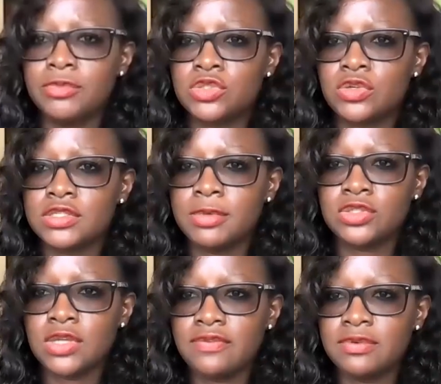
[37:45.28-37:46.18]
Just trying to make
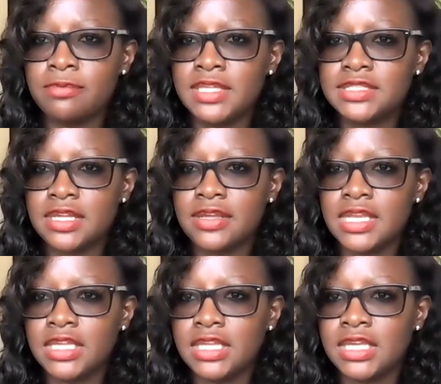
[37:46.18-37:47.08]
sure I haven't missed out
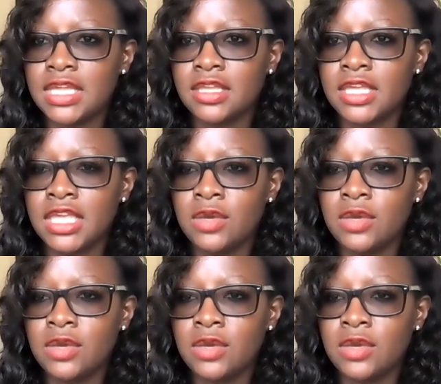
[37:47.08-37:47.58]
any kind of key